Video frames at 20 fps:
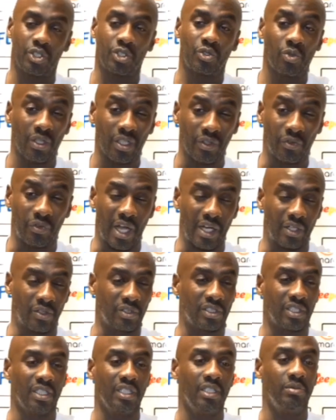Surely for
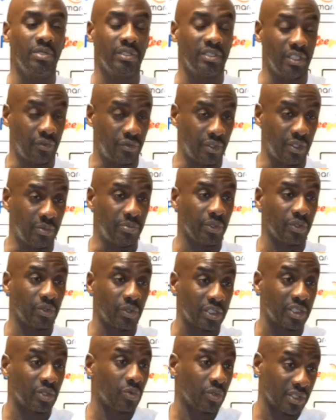Andres, a little bit different
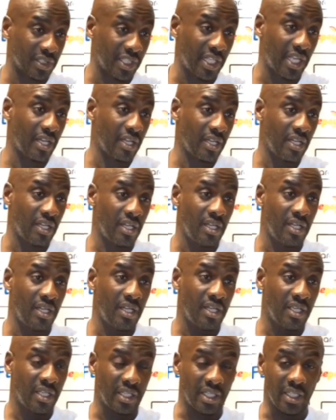because he was there.
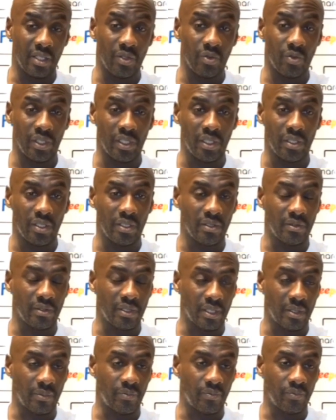
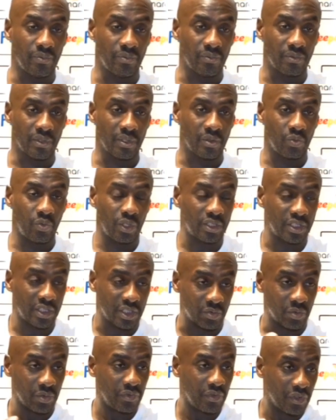He
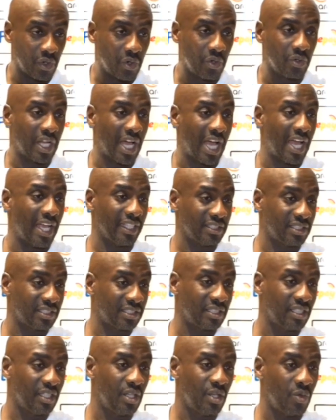watches with his own
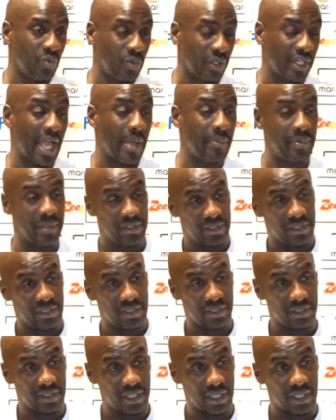eyes what
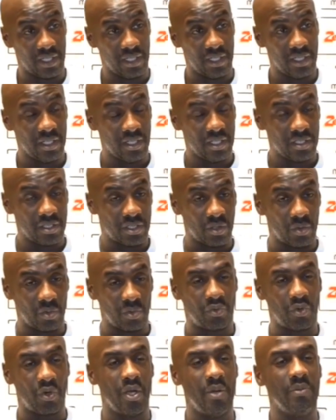happened there.
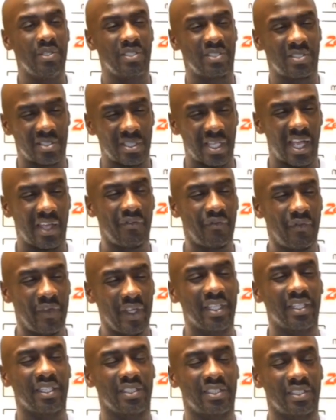So for him, I
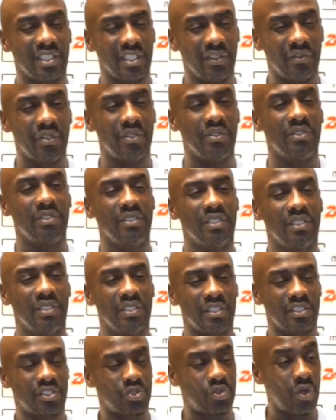think it's even
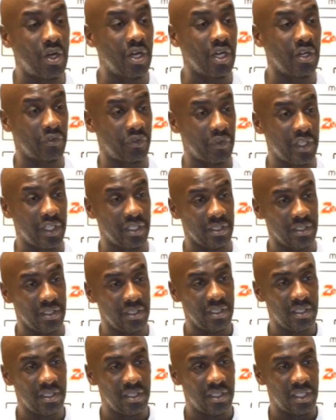stronger fear
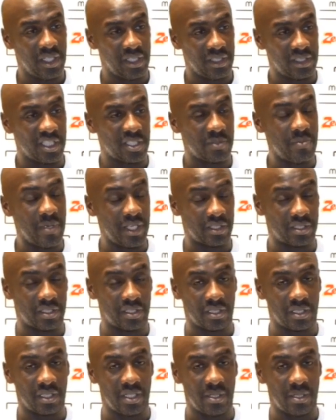in this match.